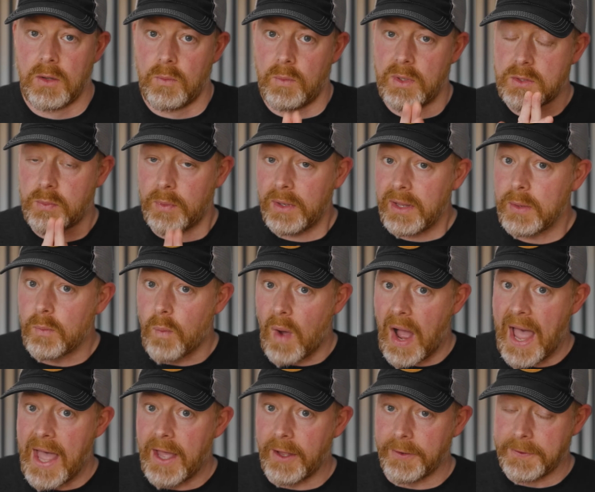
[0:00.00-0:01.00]
What's really
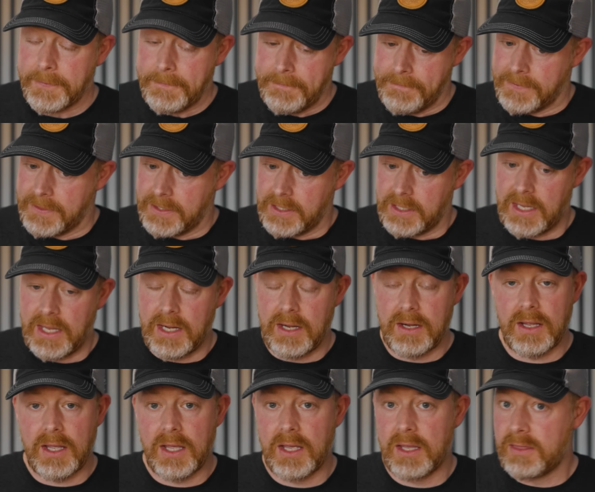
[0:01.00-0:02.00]
wild,
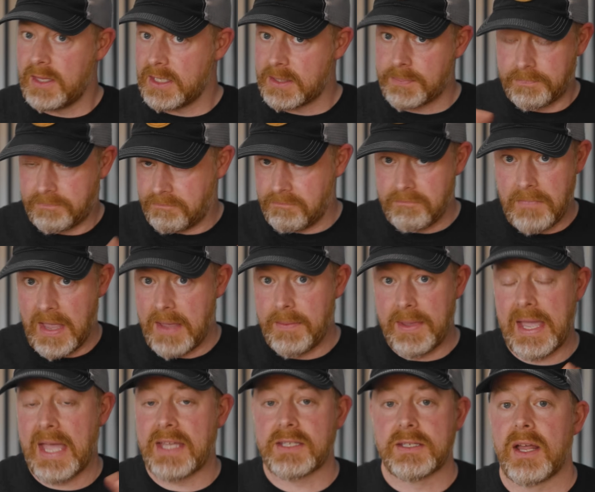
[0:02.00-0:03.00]
and this
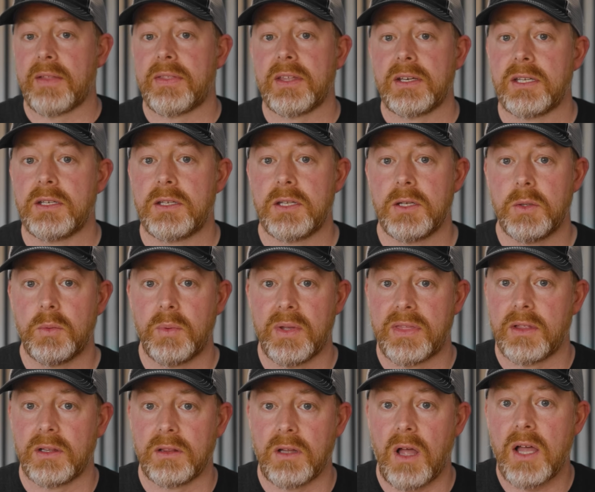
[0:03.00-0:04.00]
maybe has nothing to do
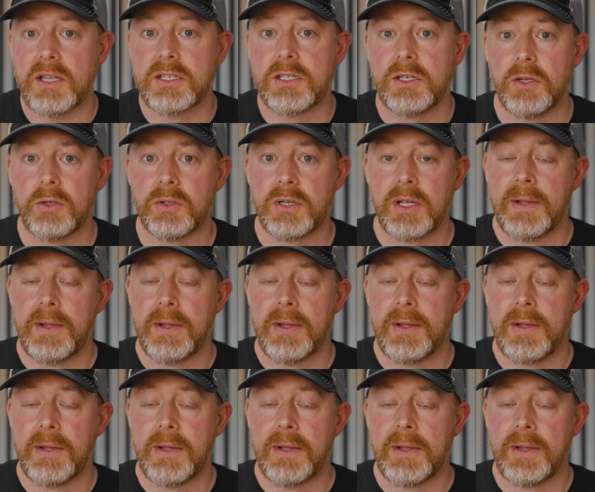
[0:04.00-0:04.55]
with the lawsuit,